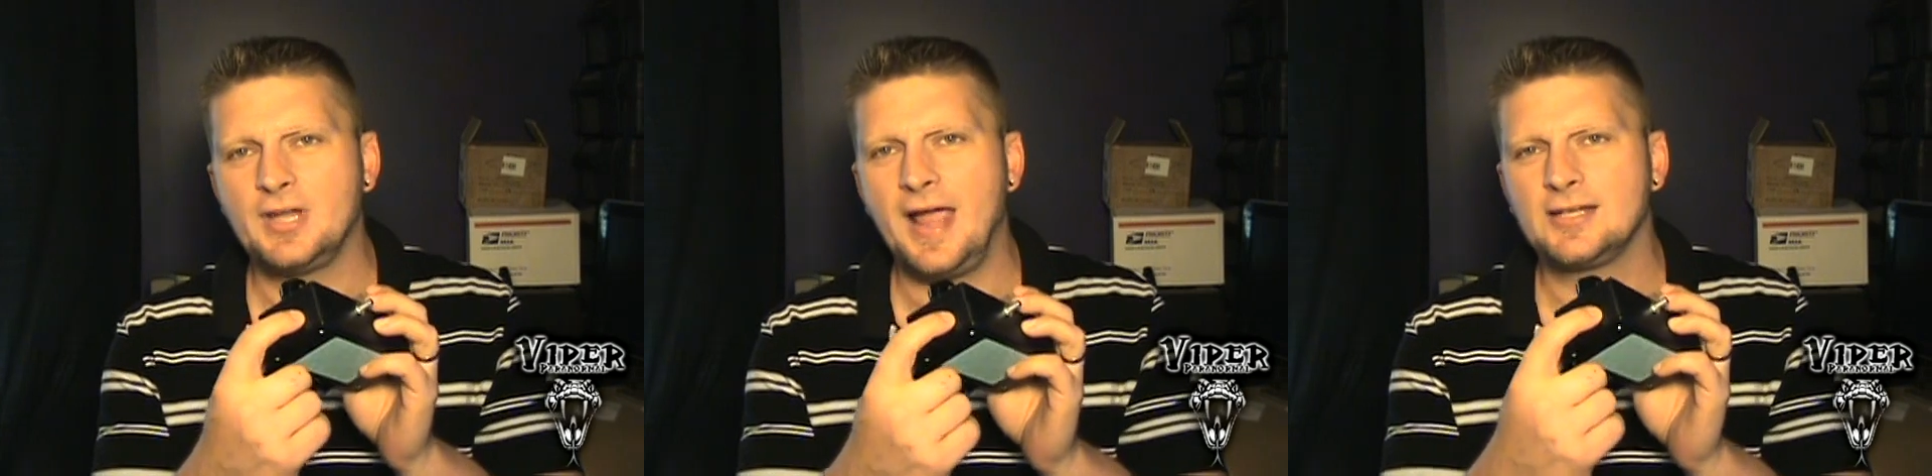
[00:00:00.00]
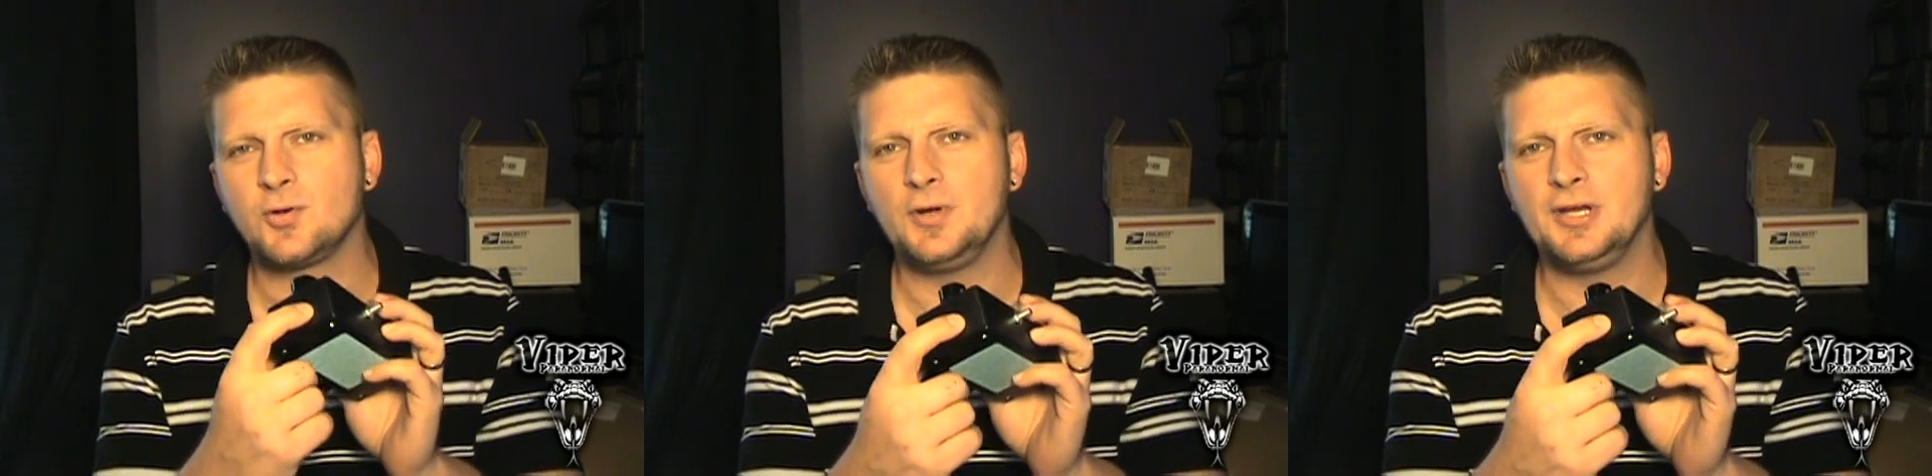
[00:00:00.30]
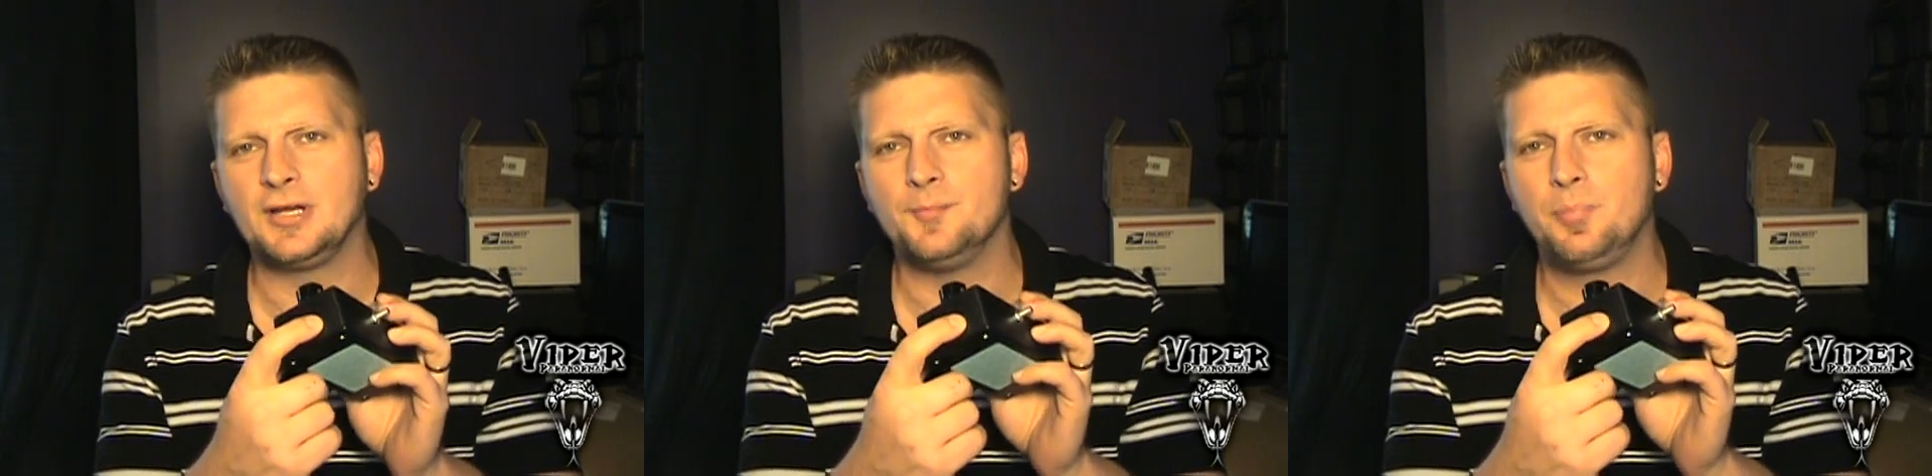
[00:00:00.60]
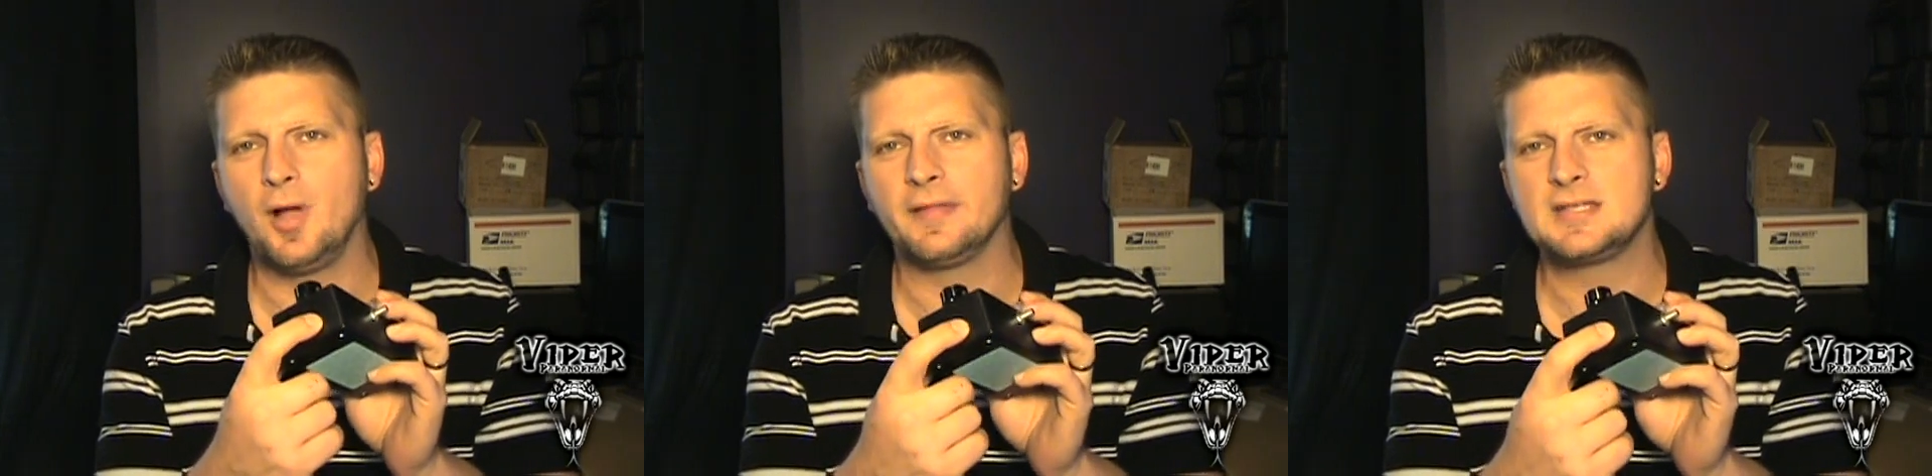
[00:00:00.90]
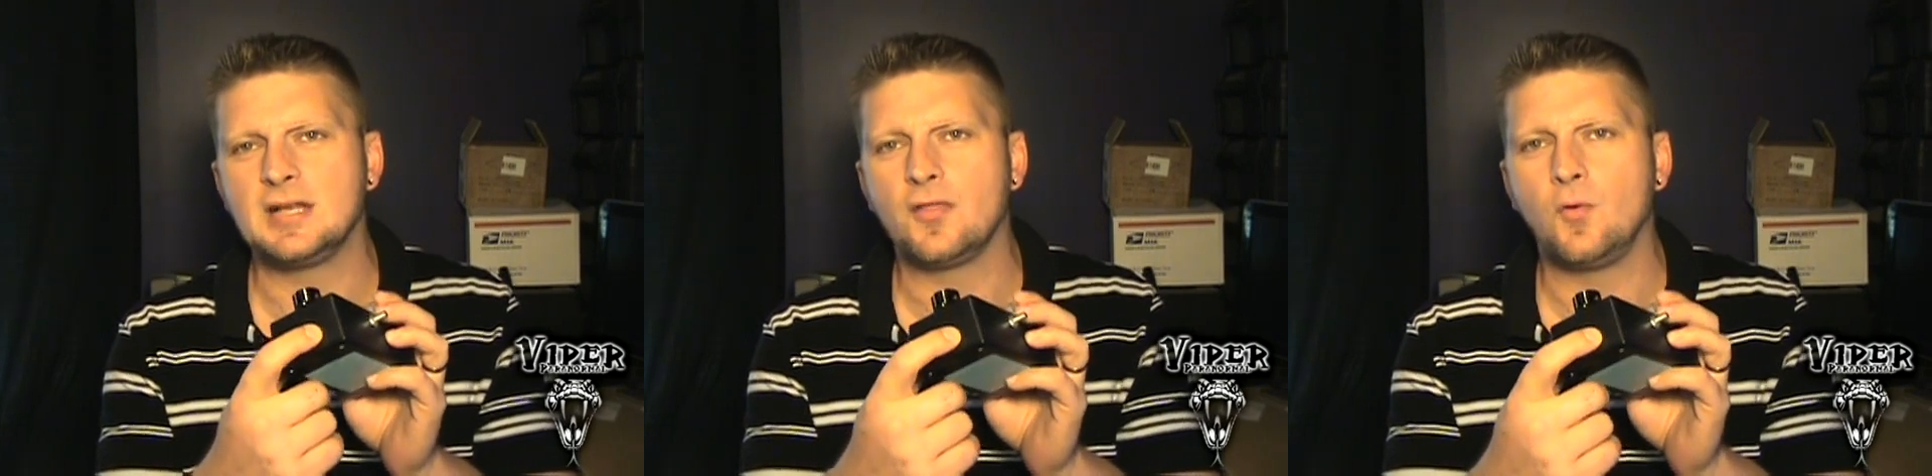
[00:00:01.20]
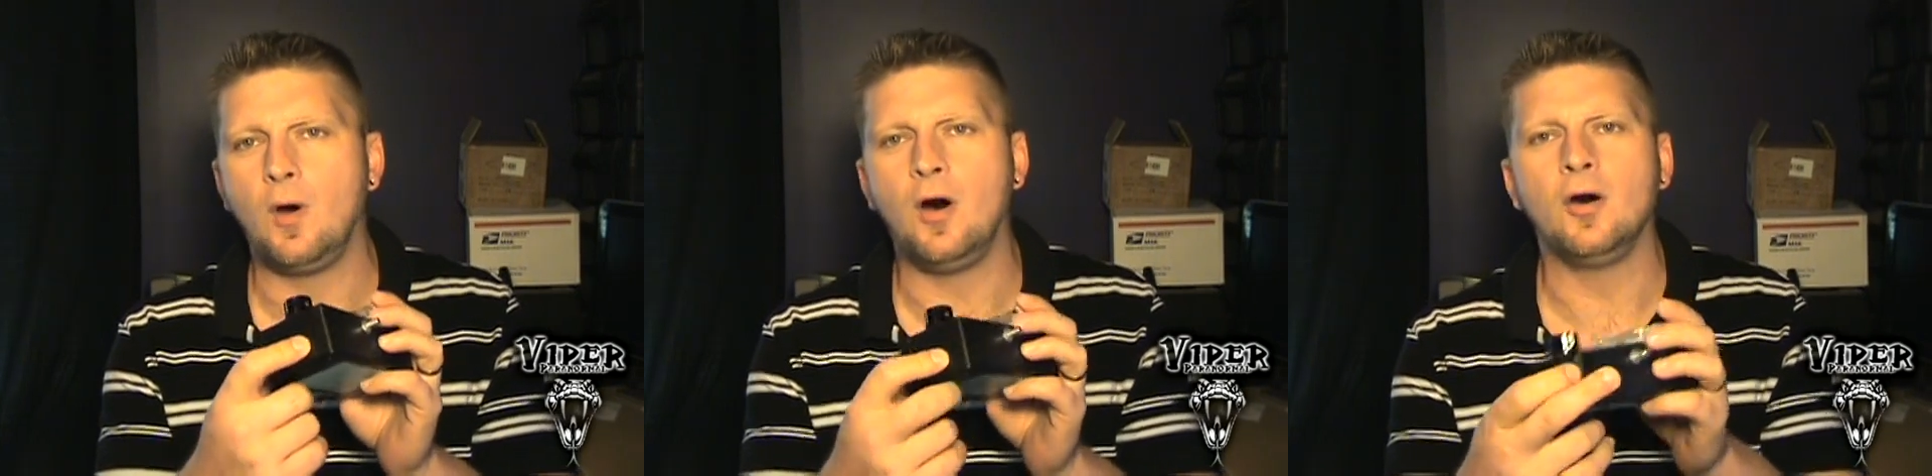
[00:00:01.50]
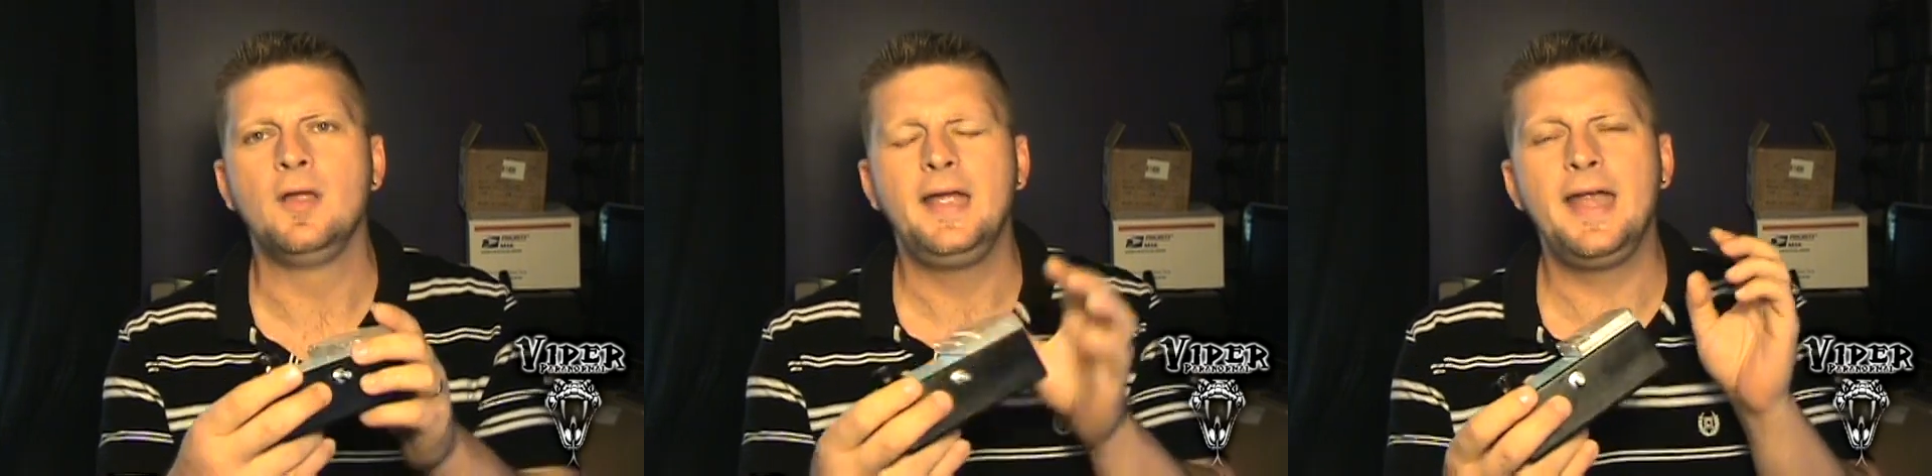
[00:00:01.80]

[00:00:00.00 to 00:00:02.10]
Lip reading: jack to where you can plug this into the wall,